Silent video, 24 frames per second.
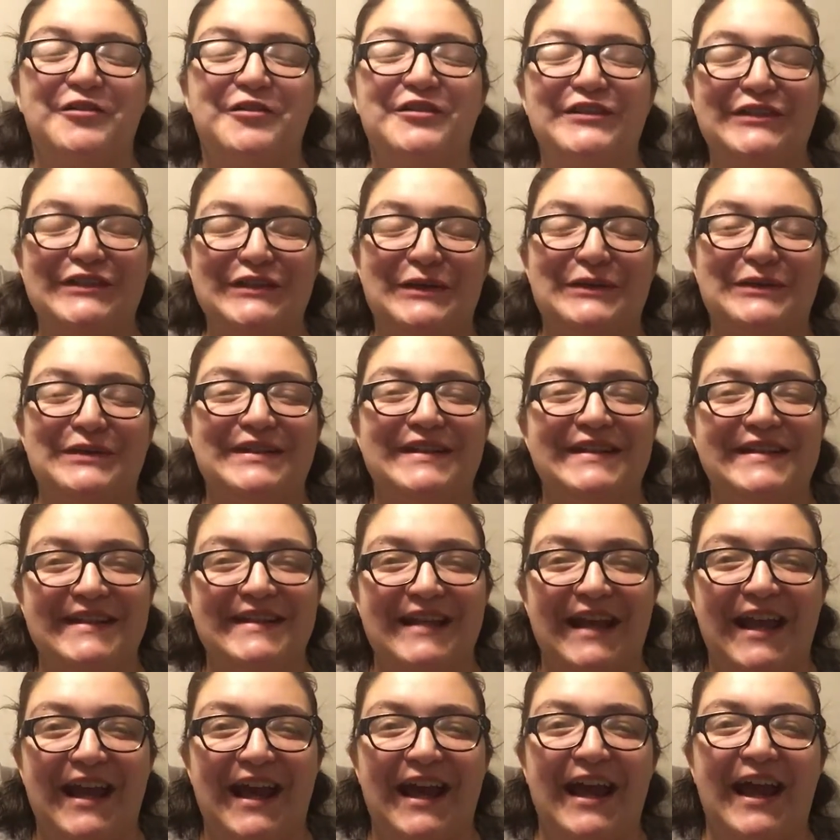So
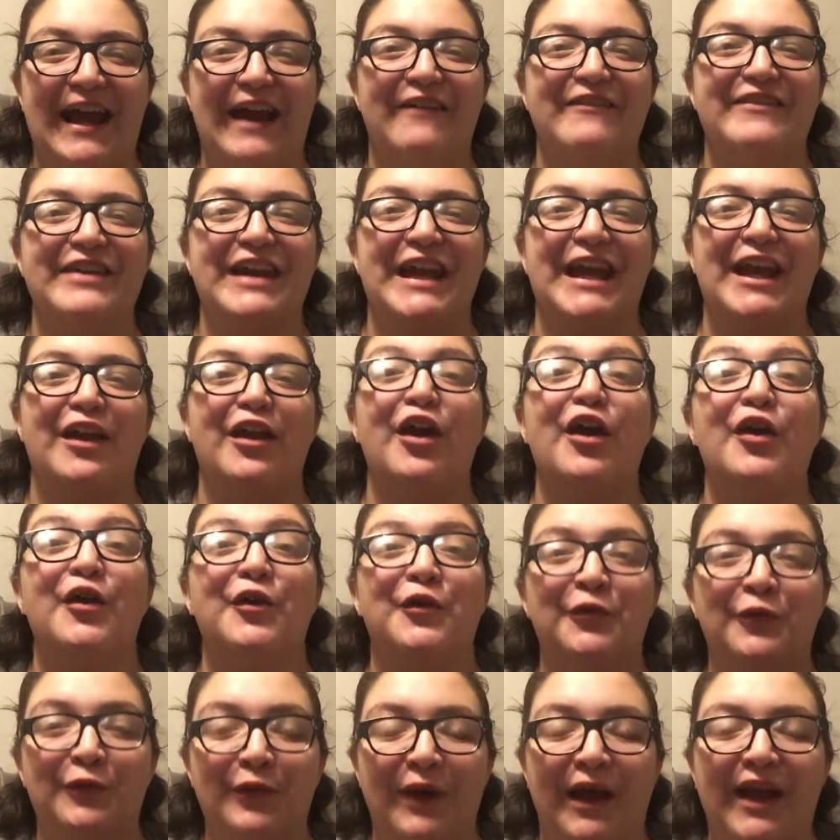today I have a
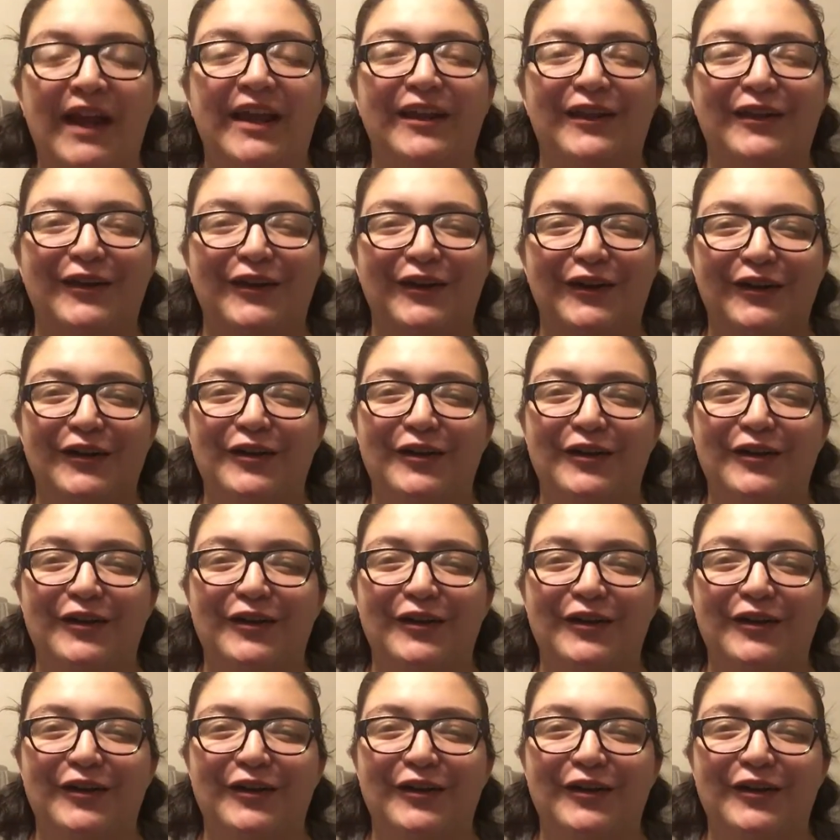regular